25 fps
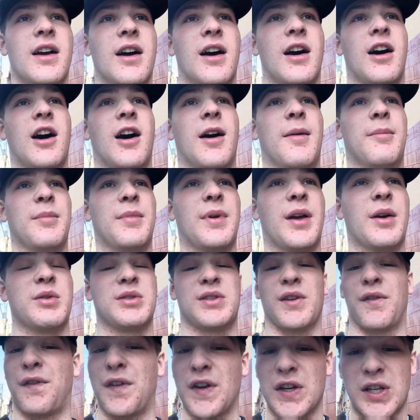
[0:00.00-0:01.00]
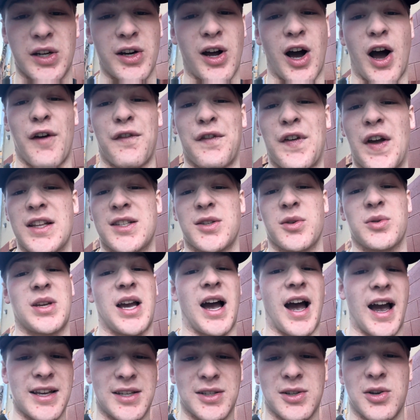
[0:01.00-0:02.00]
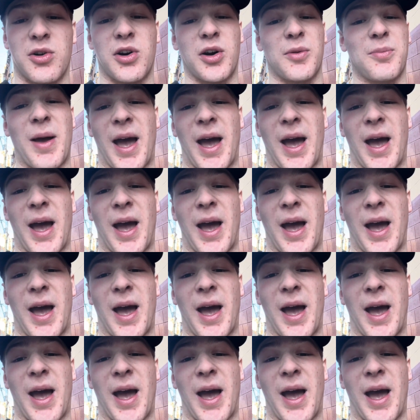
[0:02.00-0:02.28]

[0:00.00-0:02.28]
Um, it was efficient offense. It was high scoring,